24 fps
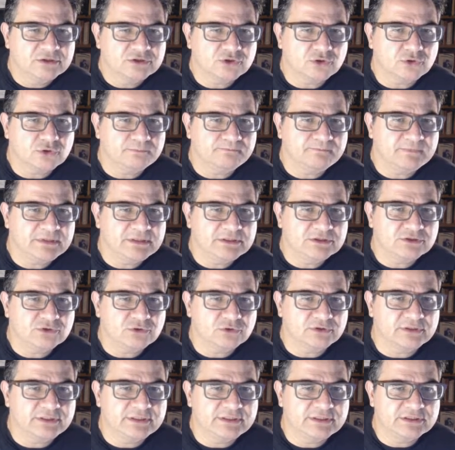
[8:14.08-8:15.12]
So it's
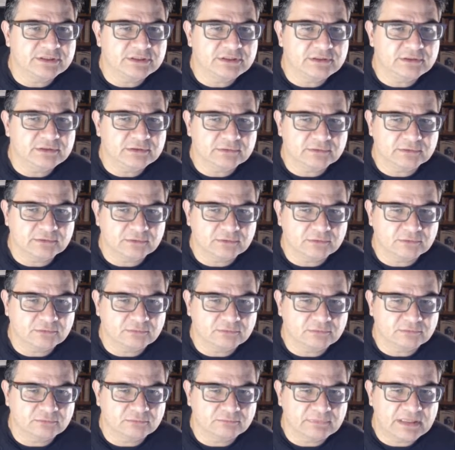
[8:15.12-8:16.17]
not easy.
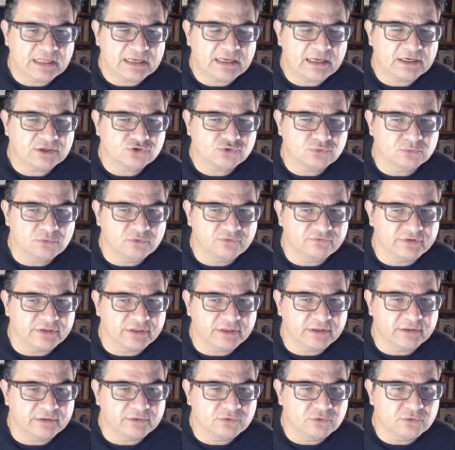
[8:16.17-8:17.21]
Black has to move
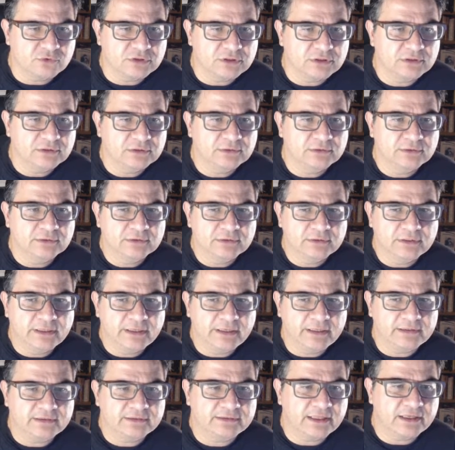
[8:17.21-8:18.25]
the rook
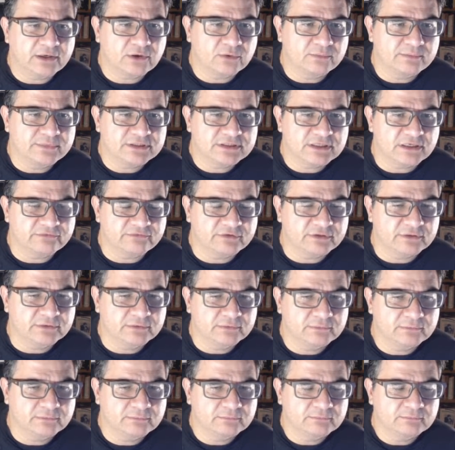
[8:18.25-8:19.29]
and take on b7.
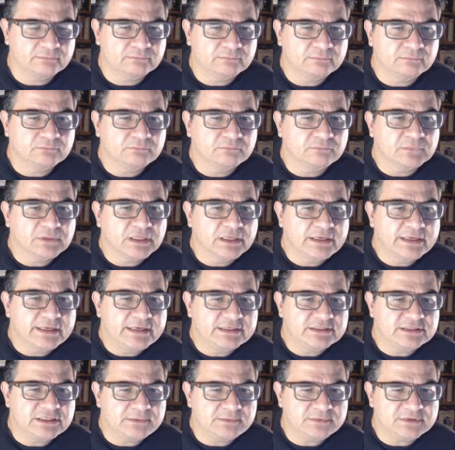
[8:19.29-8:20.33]

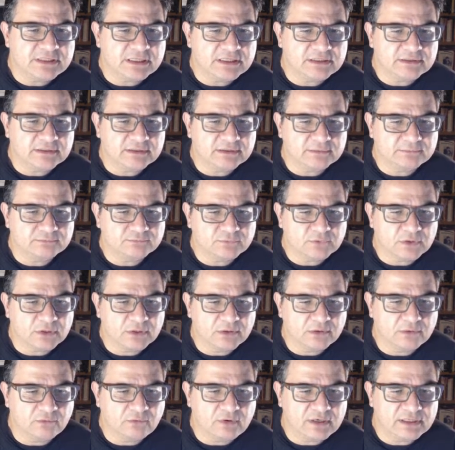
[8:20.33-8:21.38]
It seems that
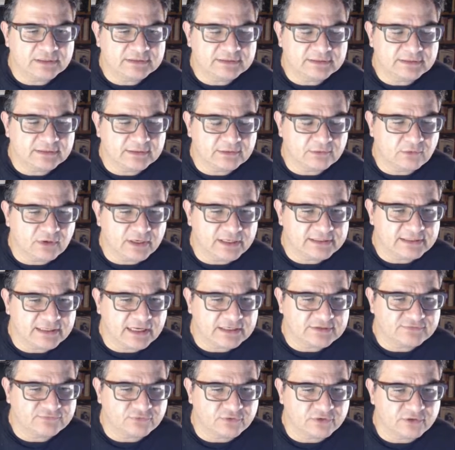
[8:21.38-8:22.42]
what white
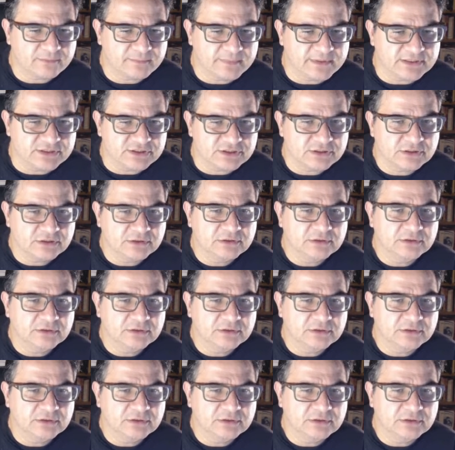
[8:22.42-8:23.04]
has for the piece.